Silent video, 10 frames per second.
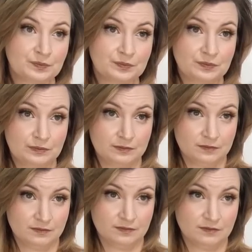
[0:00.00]
I'm
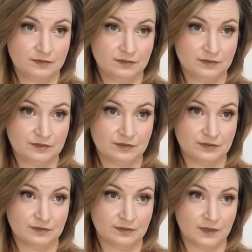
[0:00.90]
sure we shall meet
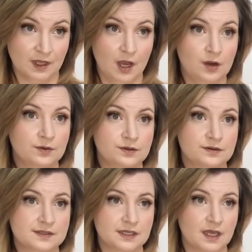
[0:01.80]
again. Oh no!
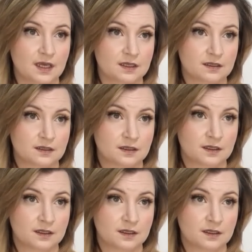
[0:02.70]
Don't say that. Yes.